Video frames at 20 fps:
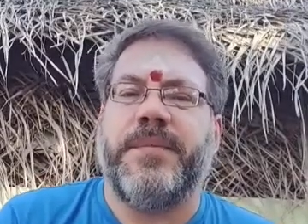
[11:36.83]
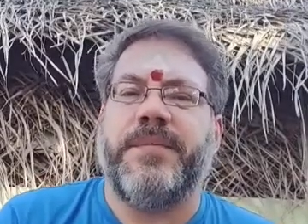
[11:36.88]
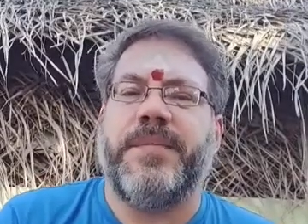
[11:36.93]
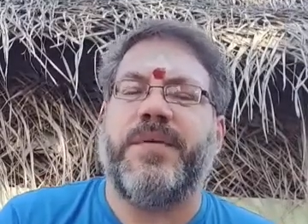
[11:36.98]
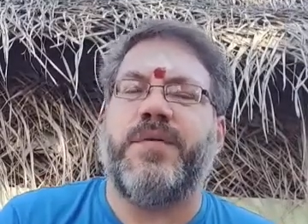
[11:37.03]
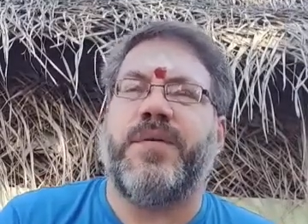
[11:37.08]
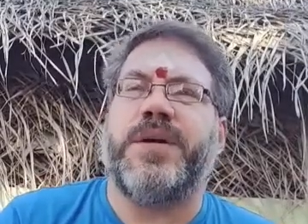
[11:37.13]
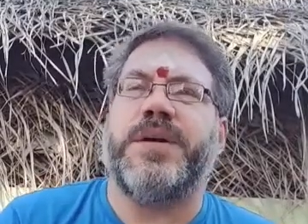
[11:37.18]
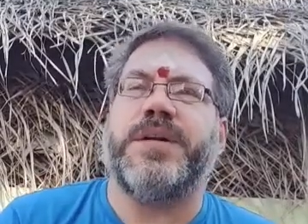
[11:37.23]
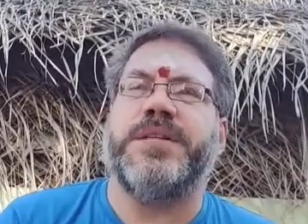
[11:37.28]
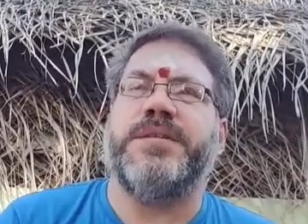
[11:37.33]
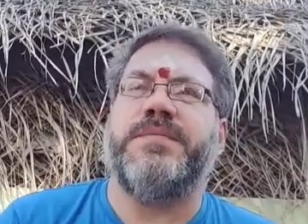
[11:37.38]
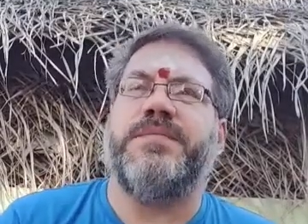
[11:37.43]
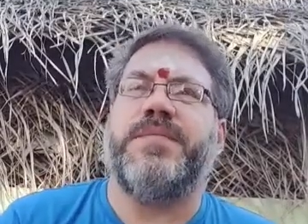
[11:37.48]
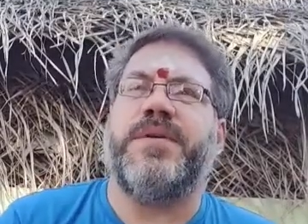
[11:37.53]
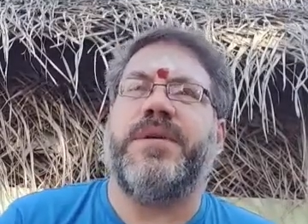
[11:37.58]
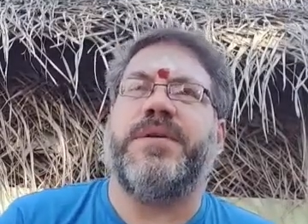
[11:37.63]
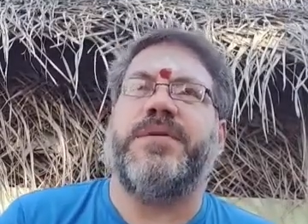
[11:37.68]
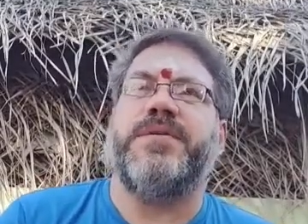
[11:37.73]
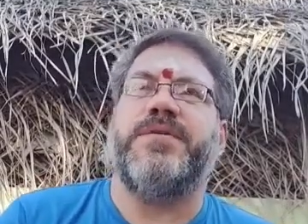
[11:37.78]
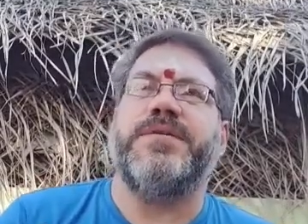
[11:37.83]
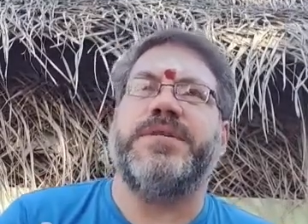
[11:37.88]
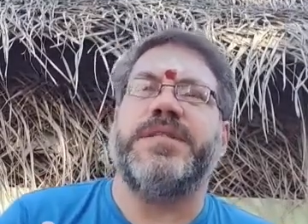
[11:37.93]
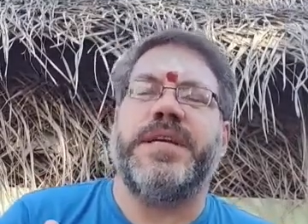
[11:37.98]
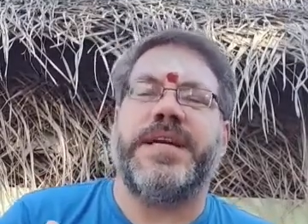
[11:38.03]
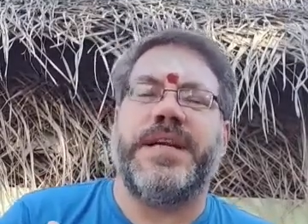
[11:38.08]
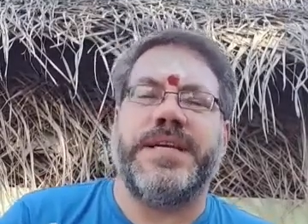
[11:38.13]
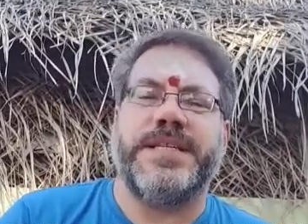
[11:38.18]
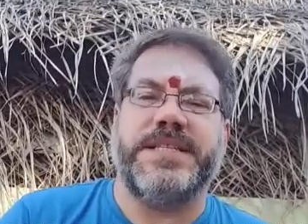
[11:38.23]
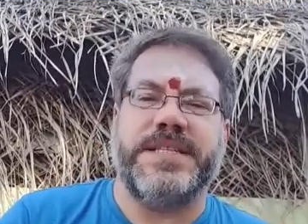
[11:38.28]
But what is important to
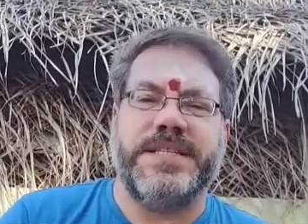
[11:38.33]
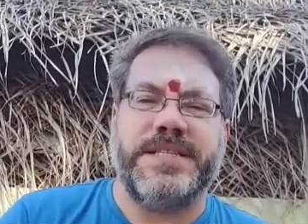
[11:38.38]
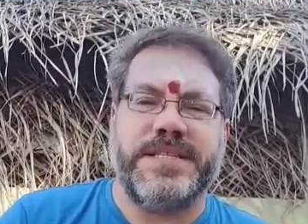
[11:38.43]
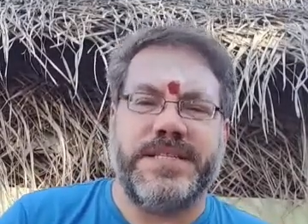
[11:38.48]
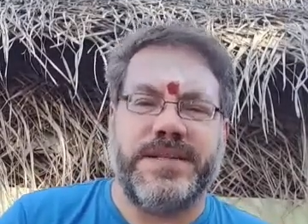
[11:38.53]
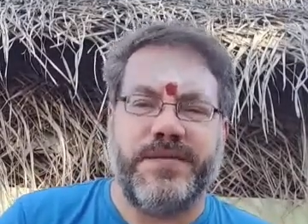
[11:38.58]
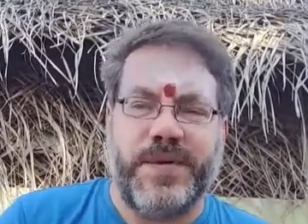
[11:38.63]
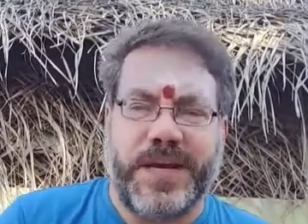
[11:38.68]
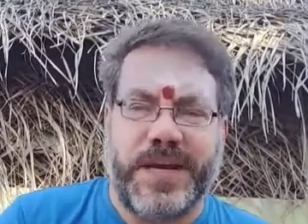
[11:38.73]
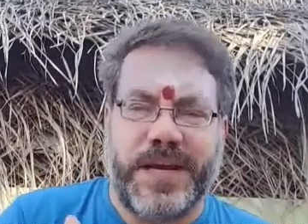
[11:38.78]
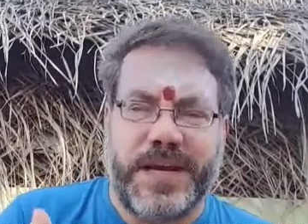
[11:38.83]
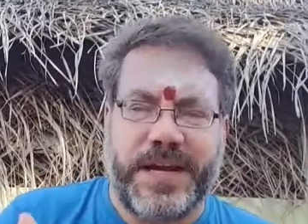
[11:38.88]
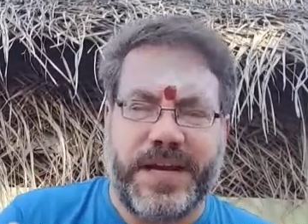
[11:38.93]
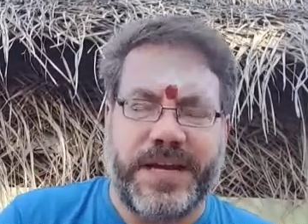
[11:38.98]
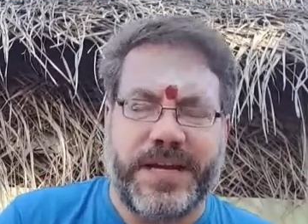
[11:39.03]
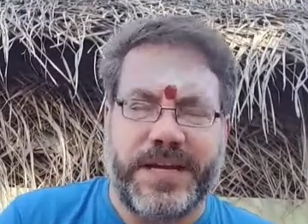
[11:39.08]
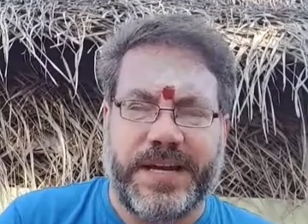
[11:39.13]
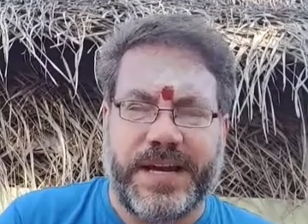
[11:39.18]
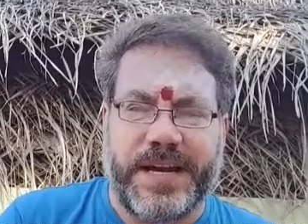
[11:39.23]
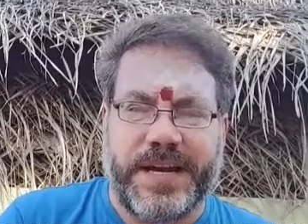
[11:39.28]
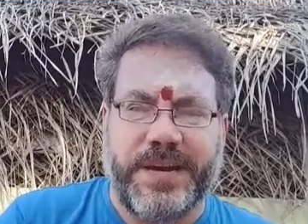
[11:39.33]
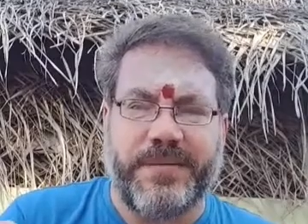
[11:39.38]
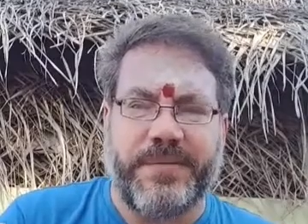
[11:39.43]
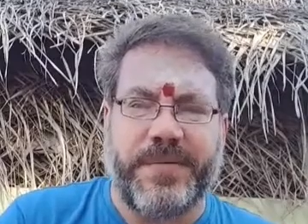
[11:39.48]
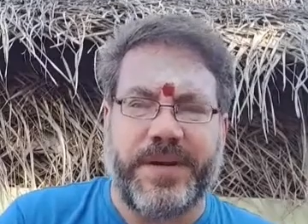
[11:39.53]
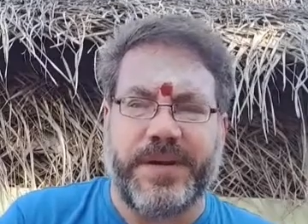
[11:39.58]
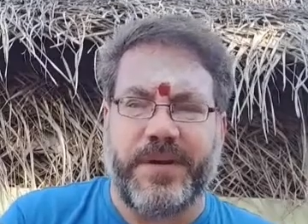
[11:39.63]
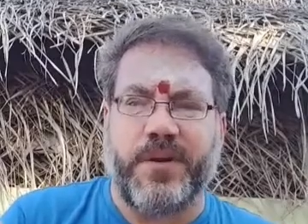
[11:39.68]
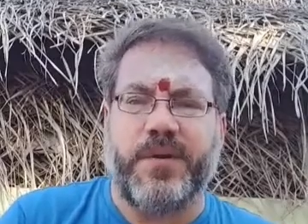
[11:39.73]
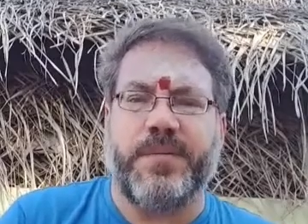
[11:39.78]
realize is we are at a
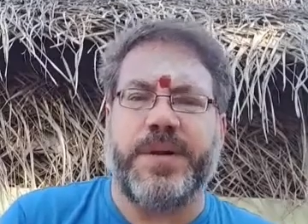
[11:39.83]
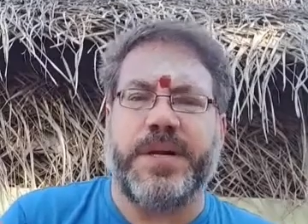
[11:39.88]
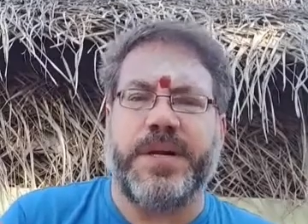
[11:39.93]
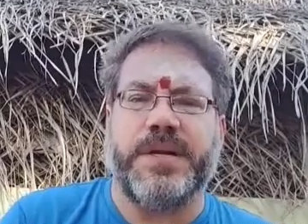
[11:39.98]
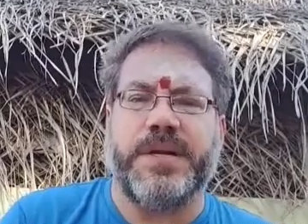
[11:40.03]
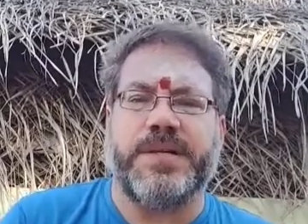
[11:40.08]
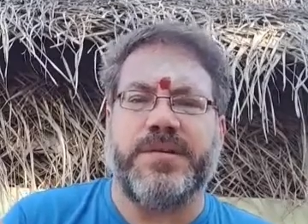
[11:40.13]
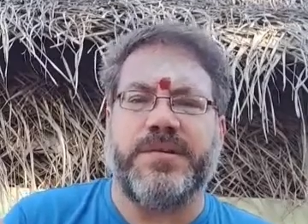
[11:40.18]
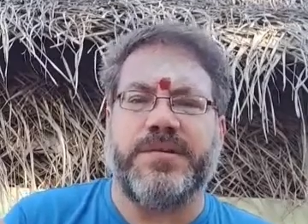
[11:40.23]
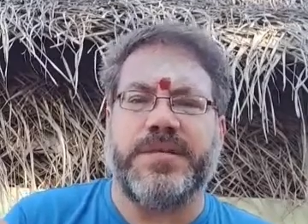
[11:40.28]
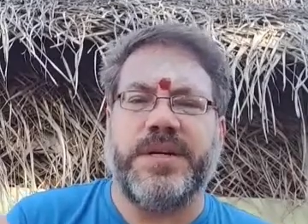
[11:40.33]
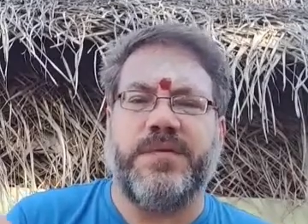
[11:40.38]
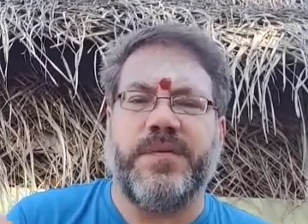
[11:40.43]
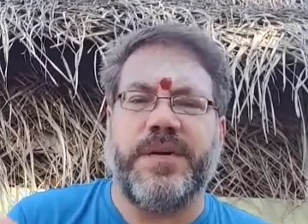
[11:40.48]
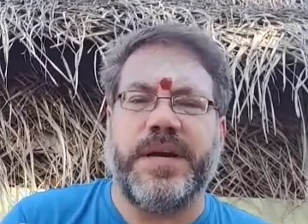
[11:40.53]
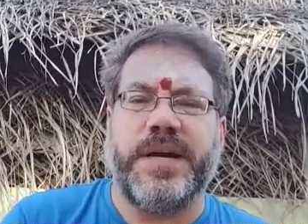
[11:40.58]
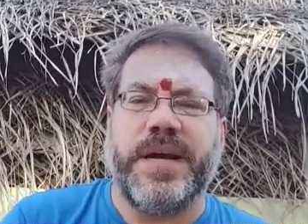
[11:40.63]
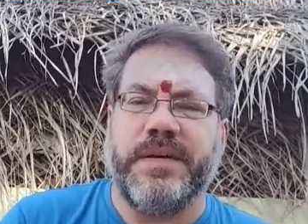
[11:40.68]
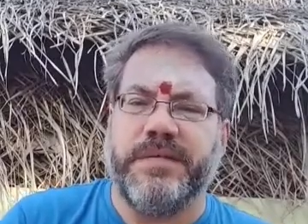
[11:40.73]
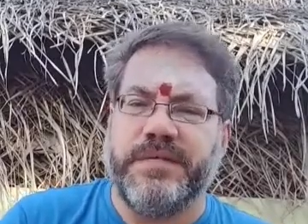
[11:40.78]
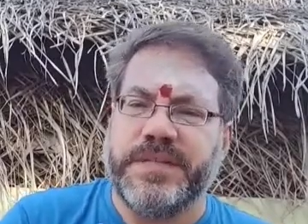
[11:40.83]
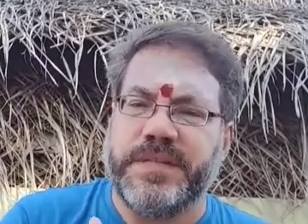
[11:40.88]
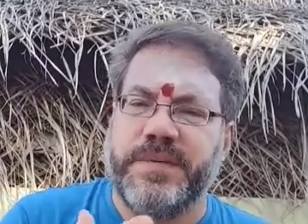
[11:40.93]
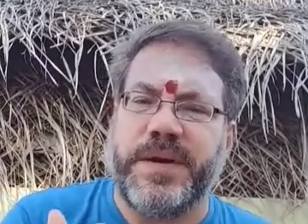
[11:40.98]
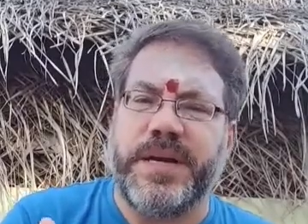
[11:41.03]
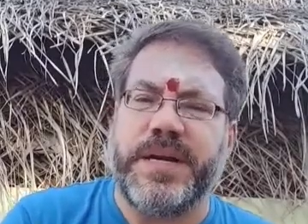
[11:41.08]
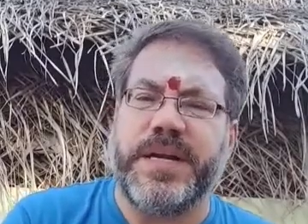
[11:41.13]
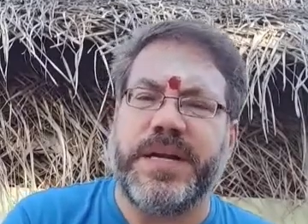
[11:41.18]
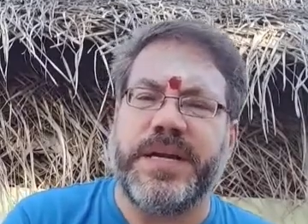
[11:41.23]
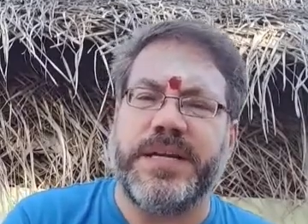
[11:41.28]
time in human history where
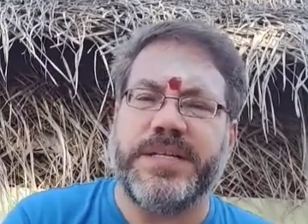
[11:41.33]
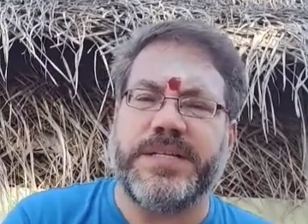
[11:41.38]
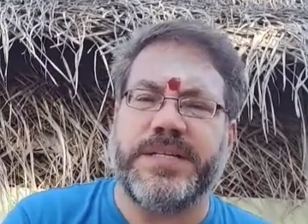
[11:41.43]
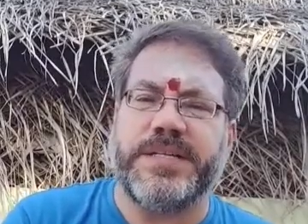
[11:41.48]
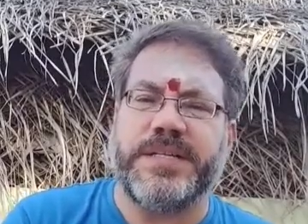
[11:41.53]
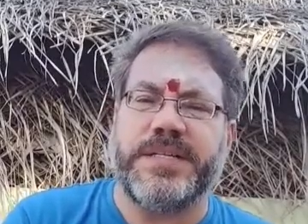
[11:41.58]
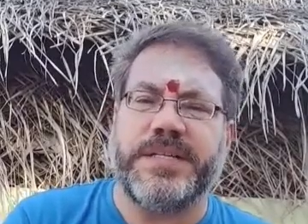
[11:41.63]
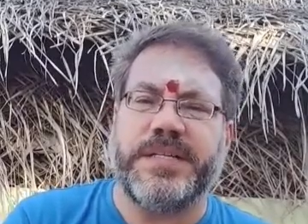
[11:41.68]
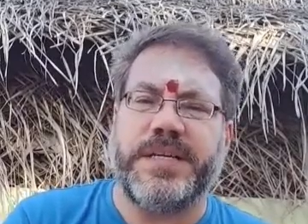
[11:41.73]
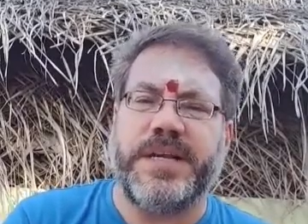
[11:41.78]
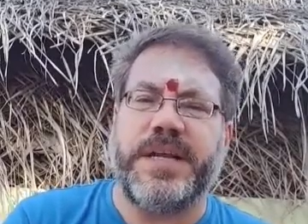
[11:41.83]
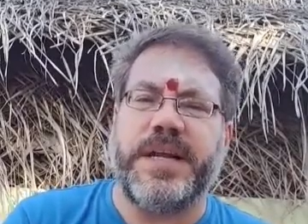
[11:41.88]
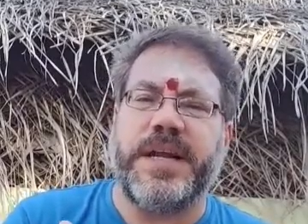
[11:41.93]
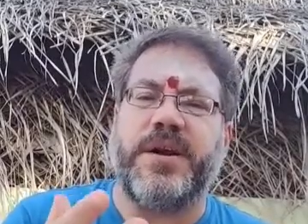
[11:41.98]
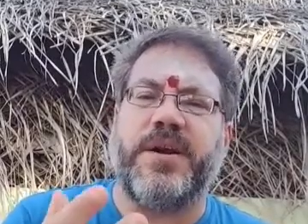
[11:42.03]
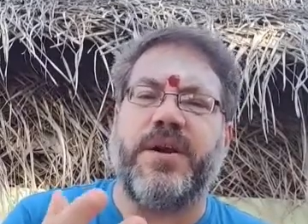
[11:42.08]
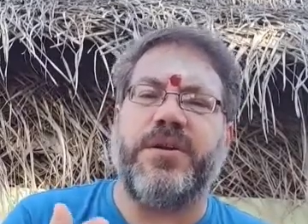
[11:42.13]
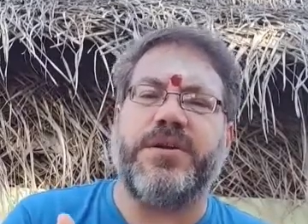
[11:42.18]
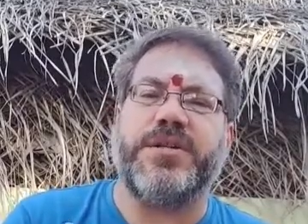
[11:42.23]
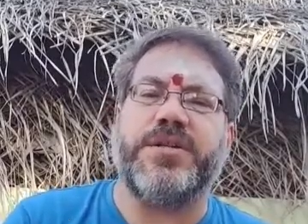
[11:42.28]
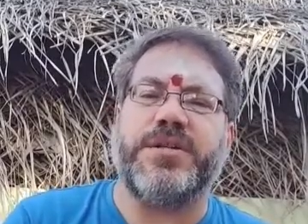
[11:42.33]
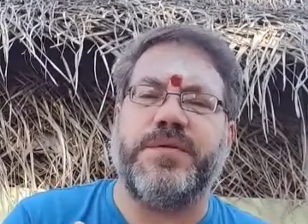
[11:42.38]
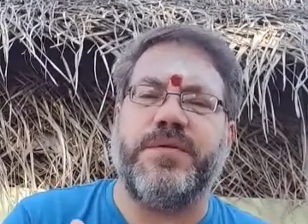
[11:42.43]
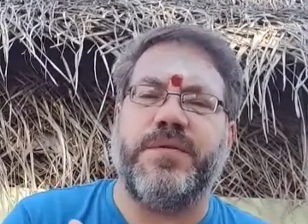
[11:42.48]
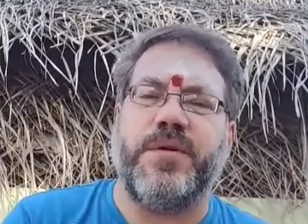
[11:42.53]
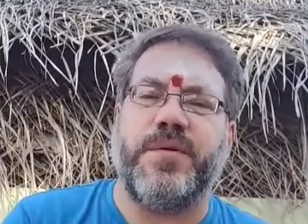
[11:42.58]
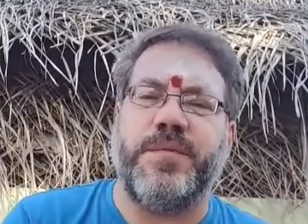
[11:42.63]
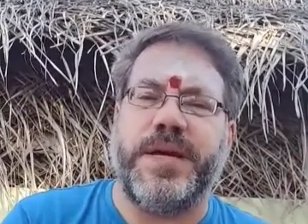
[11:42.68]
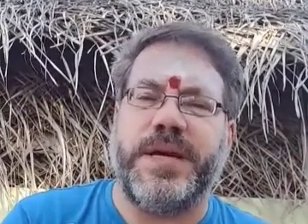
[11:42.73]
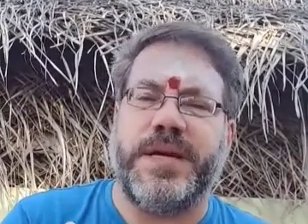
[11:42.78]
everybody is in a
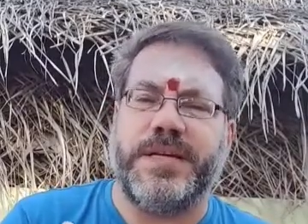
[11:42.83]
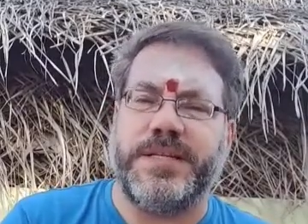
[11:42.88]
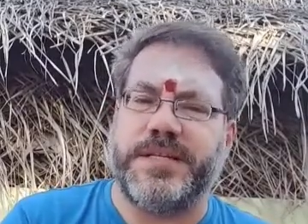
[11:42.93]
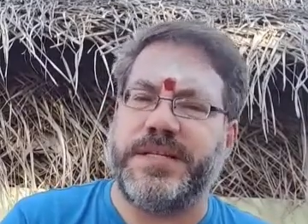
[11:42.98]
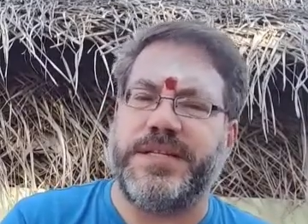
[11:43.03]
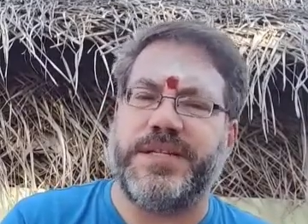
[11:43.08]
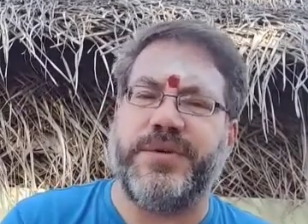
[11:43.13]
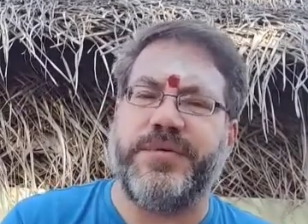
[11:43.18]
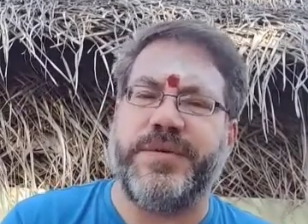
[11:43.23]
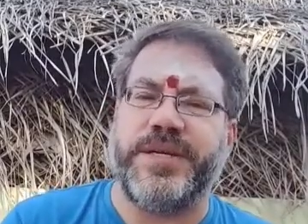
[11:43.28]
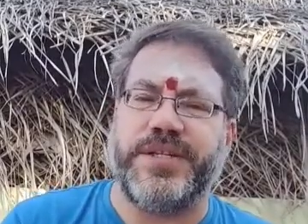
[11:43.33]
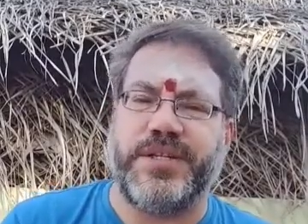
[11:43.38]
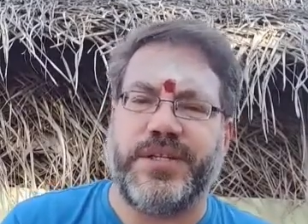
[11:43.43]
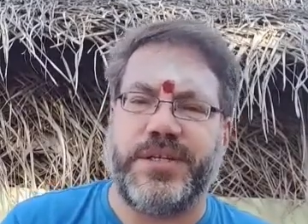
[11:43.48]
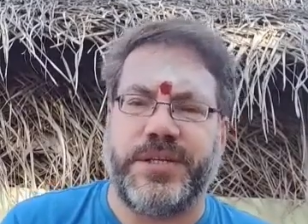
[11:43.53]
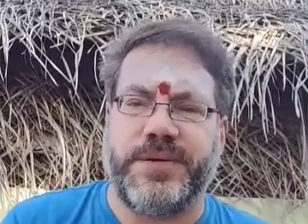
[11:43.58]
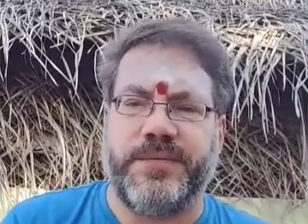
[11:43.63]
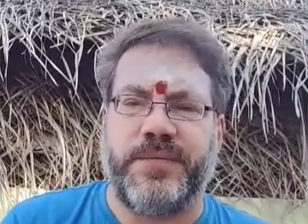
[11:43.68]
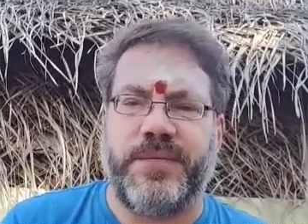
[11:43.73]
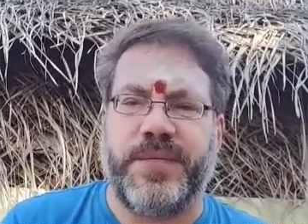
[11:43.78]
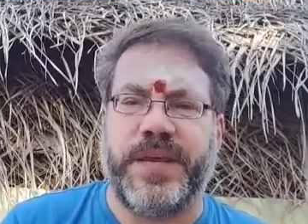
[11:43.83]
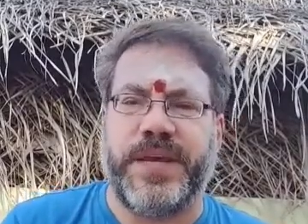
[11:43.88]
claustrophobic situation.